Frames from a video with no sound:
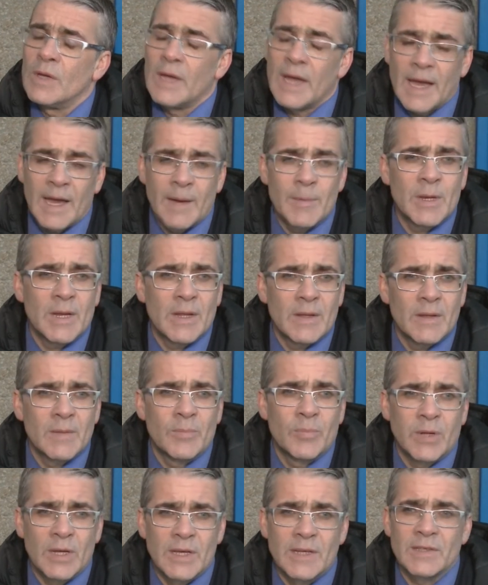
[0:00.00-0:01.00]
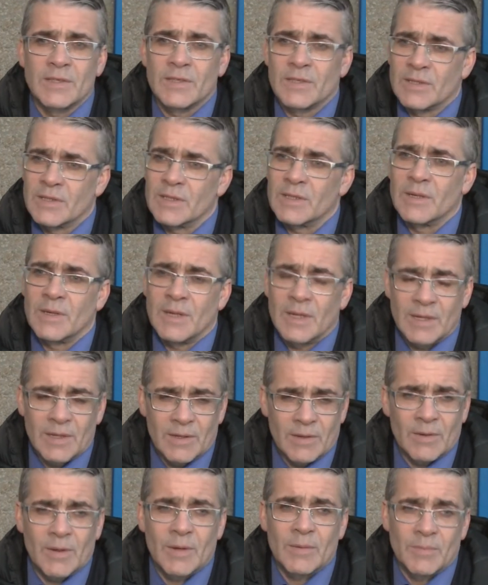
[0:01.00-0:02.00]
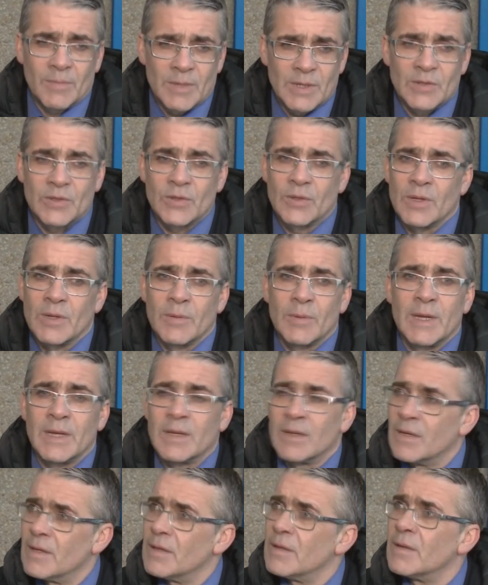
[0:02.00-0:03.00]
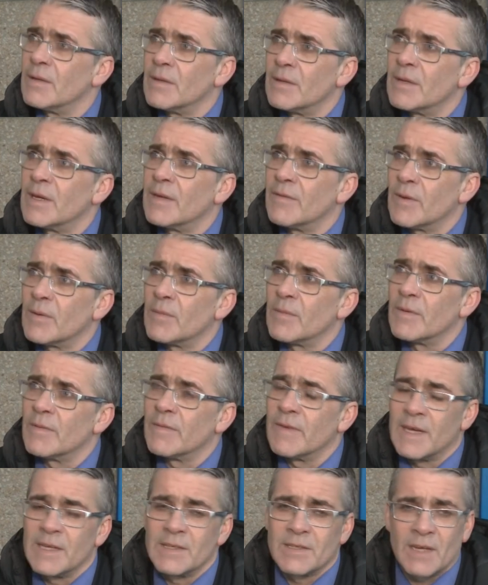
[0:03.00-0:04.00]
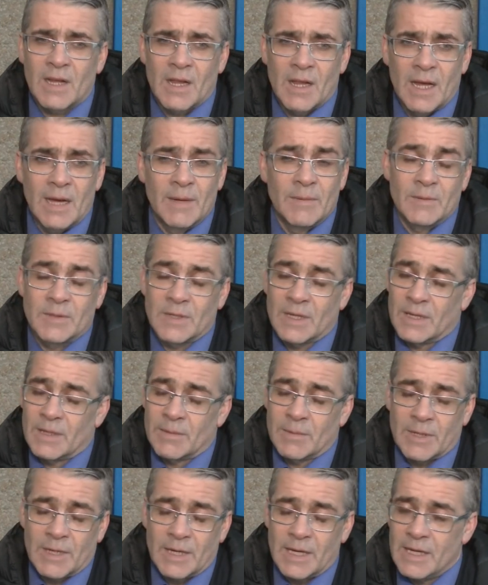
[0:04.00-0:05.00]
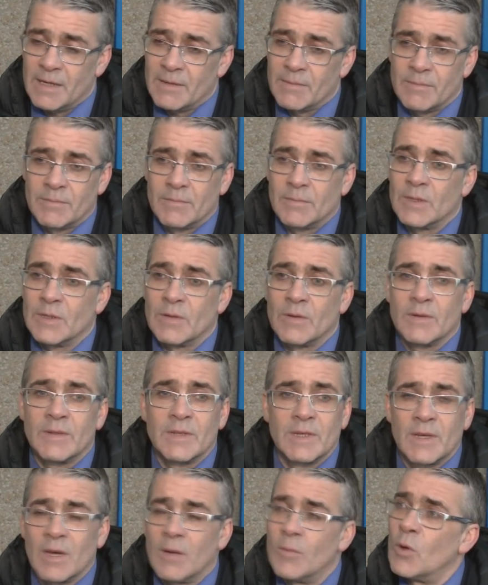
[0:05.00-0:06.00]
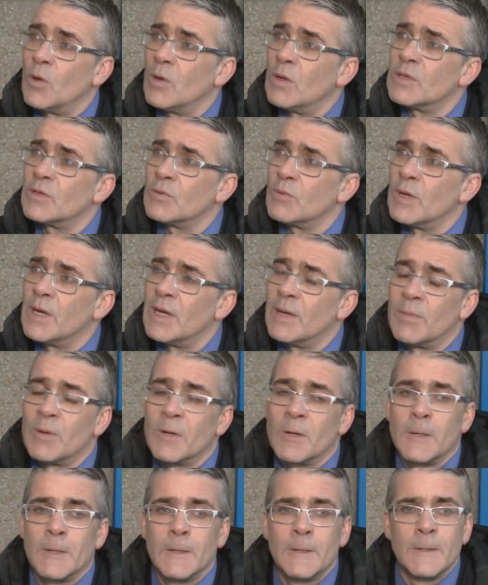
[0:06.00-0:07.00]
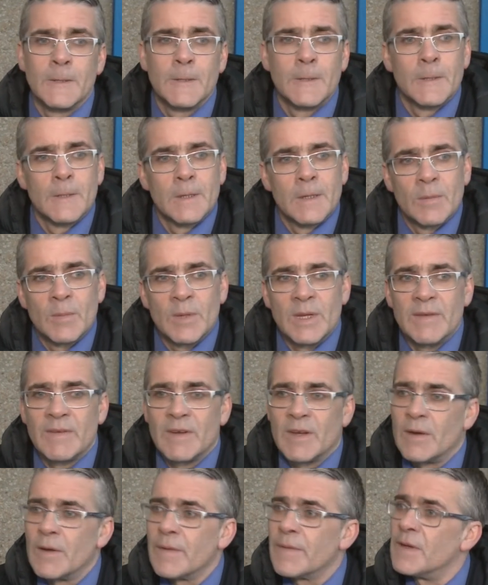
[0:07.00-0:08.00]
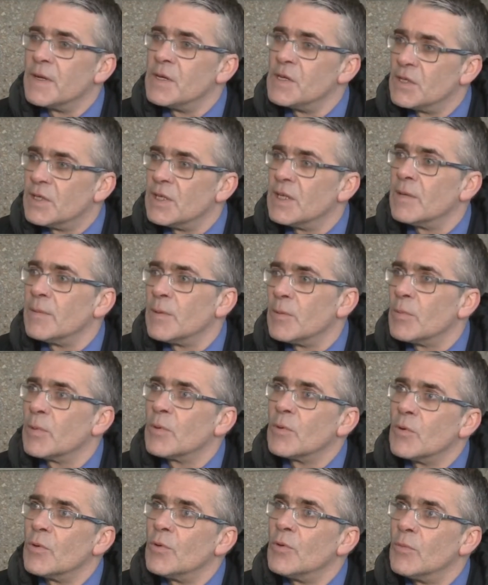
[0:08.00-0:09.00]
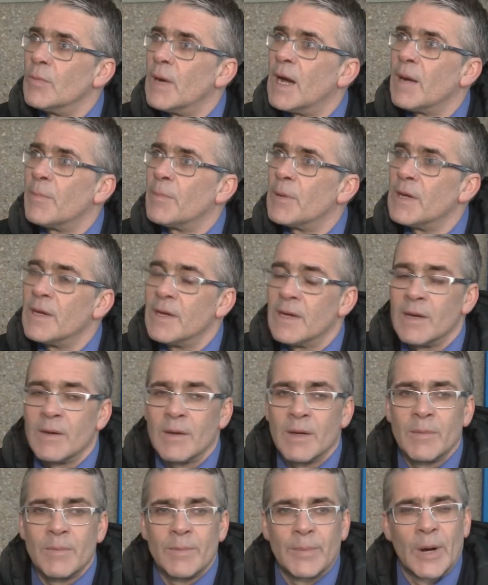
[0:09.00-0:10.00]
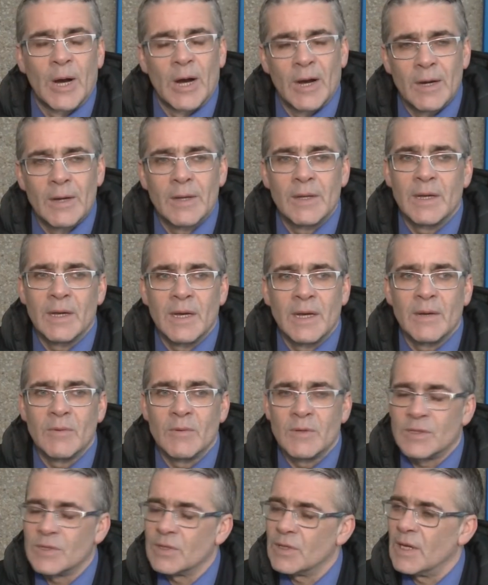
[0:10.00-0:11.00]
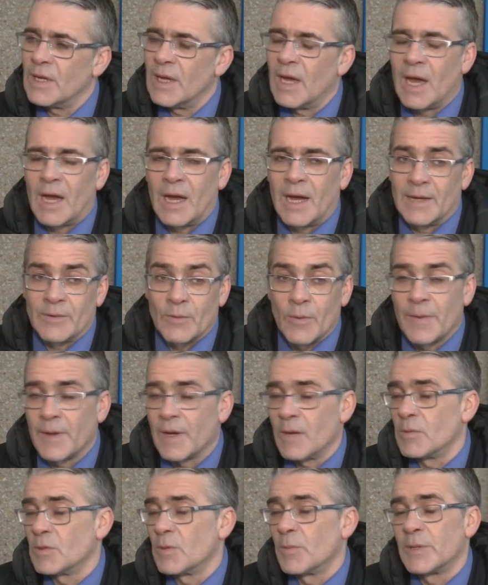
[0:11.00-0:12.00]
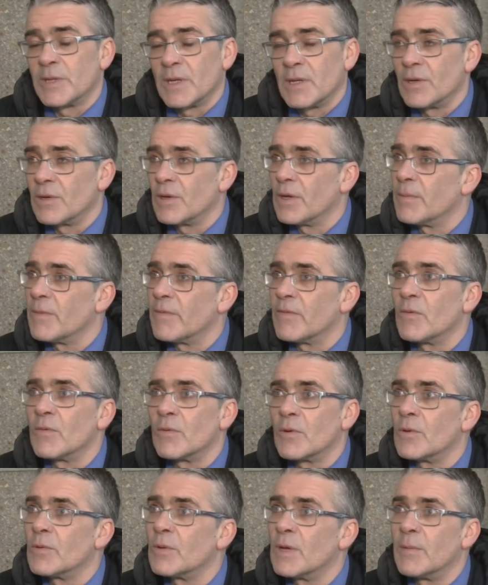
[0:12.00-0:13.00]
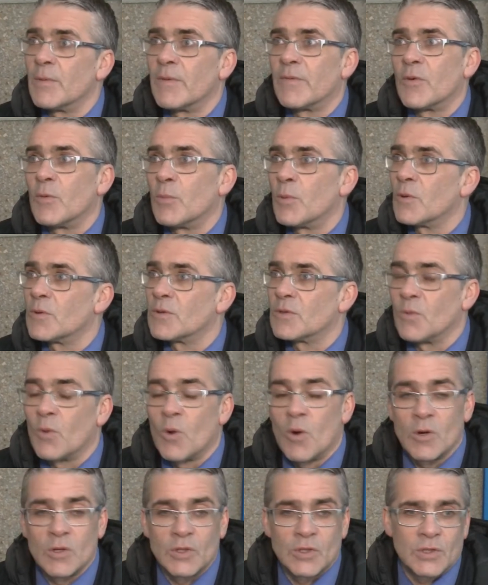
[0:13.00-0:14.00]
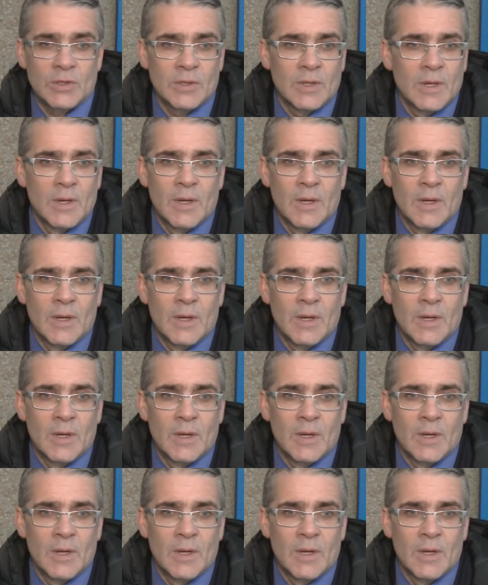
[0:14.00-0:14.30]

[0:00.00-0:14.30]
Yeah, I mean, the players, you know, made sure they went and they gave the fans a clap. They were great, you know, to come all this way, but I mean, even a nothing each, they'd have been going home happy. But it was, I don't think it was a particularly good game of football to watch.